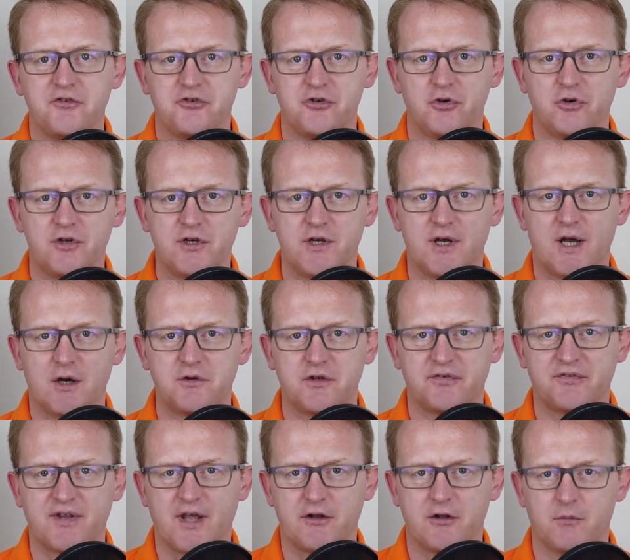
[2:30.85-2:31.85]
and show you how
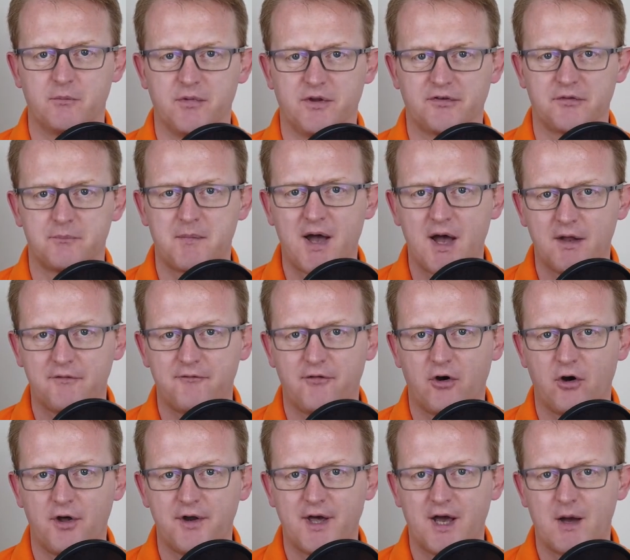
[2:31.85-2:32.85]
to set up the
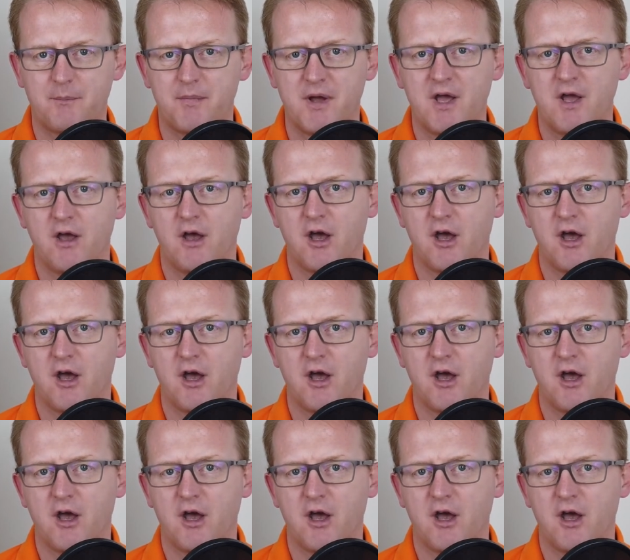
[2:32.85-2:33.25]
smartphone app